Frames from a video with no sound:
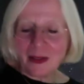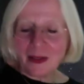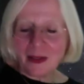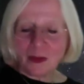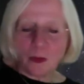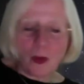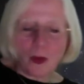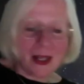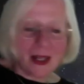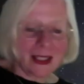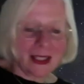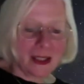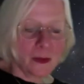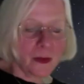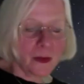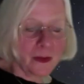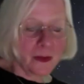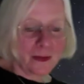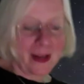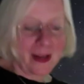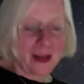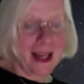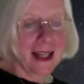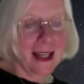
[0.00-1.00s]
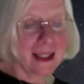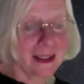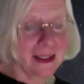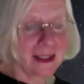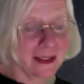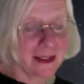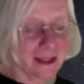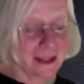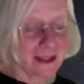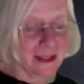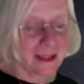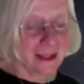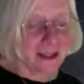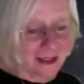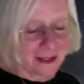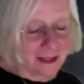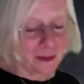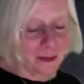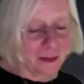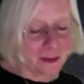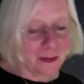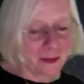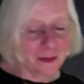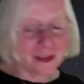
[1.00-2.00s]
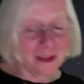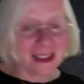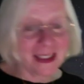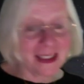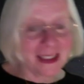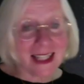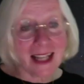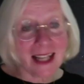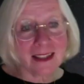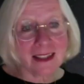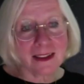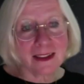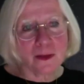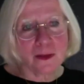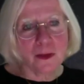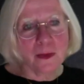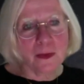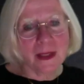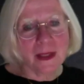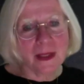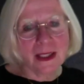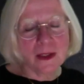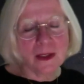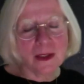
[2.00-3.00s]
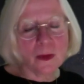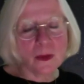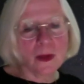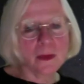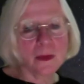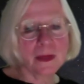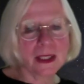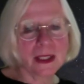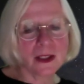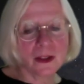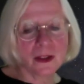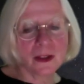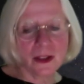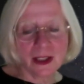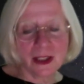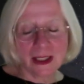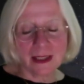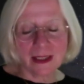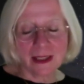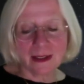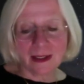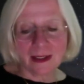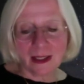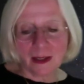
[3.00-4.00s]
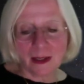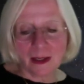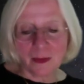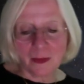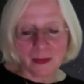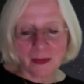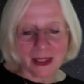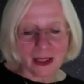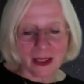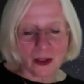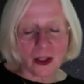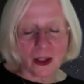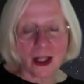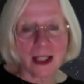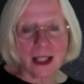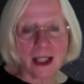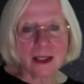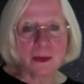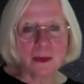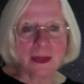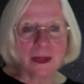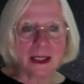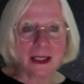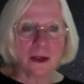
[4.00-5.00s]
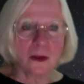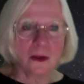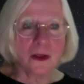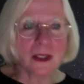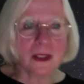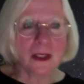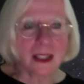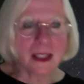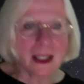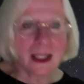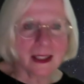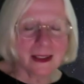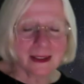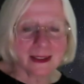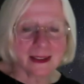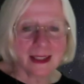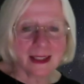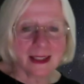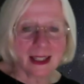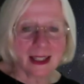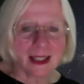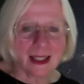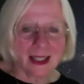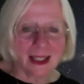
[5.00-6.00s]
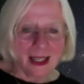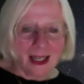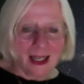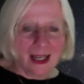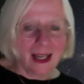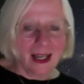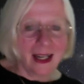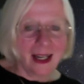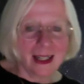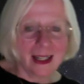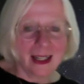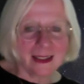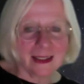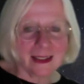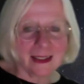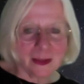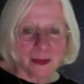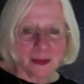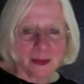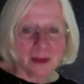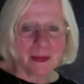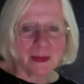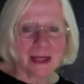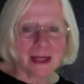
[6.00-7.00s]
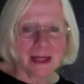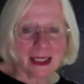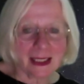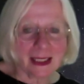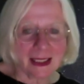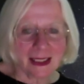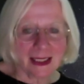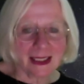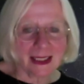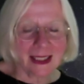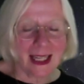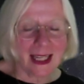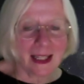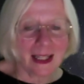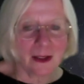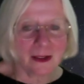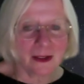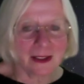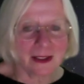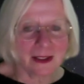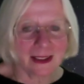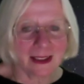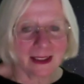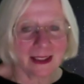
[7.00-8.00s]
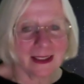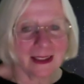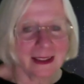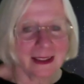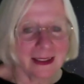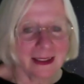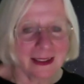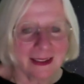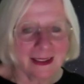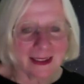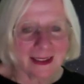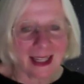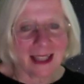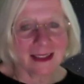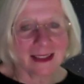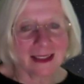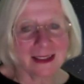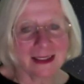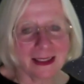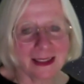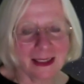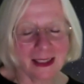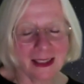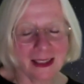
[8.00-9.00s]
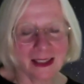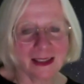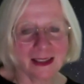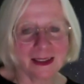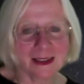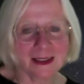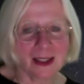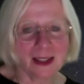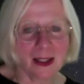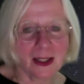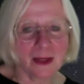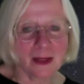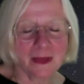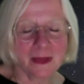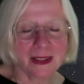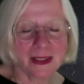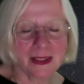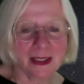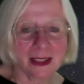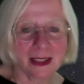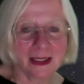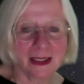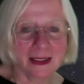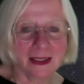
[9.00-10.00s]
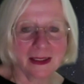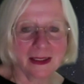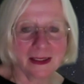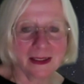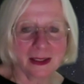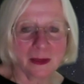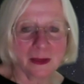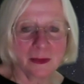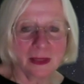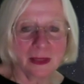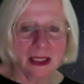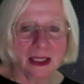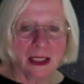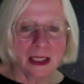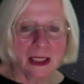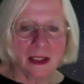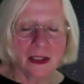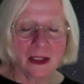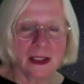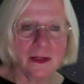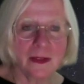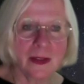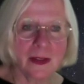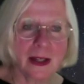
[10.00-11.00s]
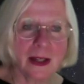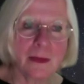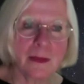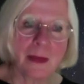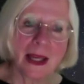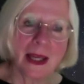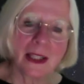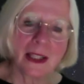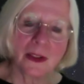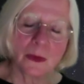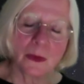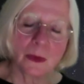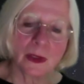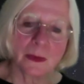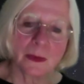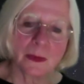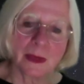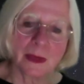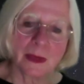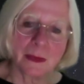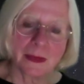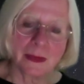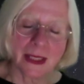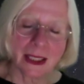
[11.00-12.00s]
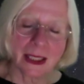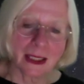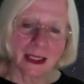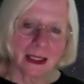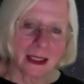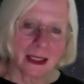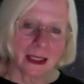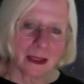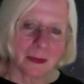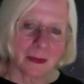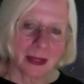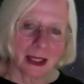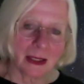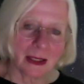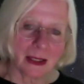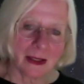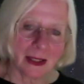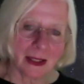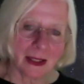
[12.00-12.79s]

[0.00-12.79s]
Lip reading: working with Fay is fantastic for me as well, because she's incredibly organised, and I tend to be a bit chaotic and scatty at times. And she's very patient with me, particularly about...